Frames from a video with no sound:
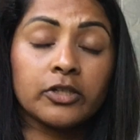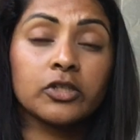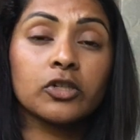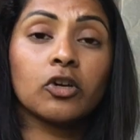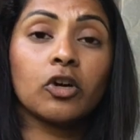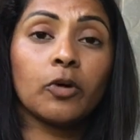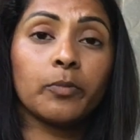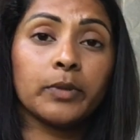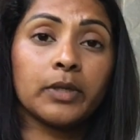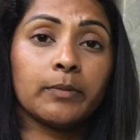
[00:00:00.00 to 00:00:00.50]
Just
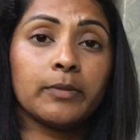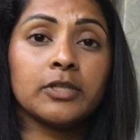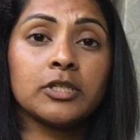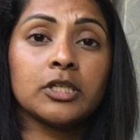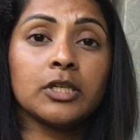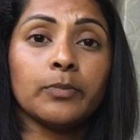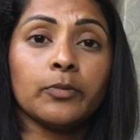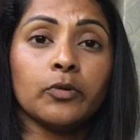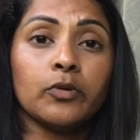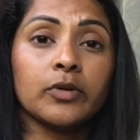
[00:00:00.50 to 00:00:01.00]
copy them
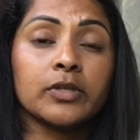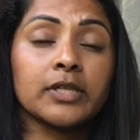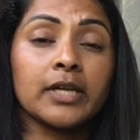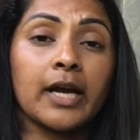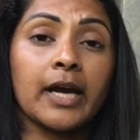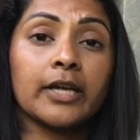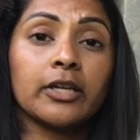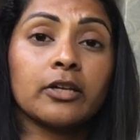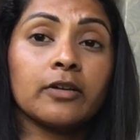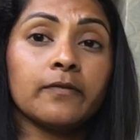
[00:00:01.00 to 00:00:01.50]
into your books
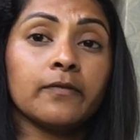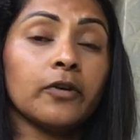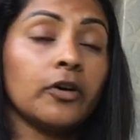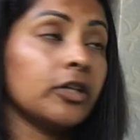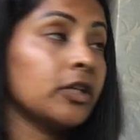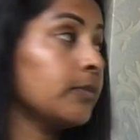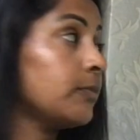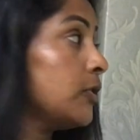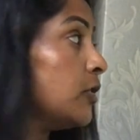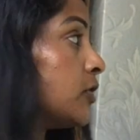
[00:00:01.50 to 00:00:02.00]
and
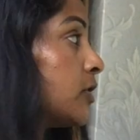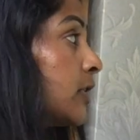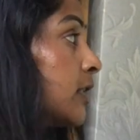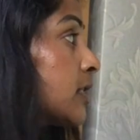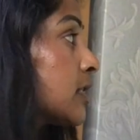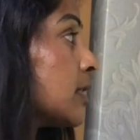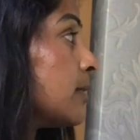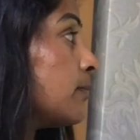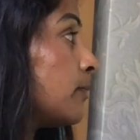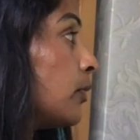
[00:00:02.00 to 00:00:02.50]
convert them using the
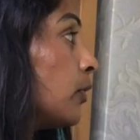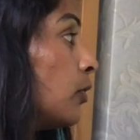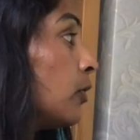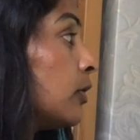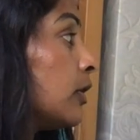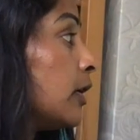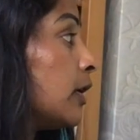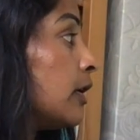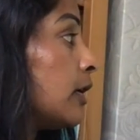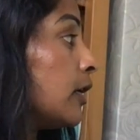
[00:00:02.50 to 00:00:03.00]
simple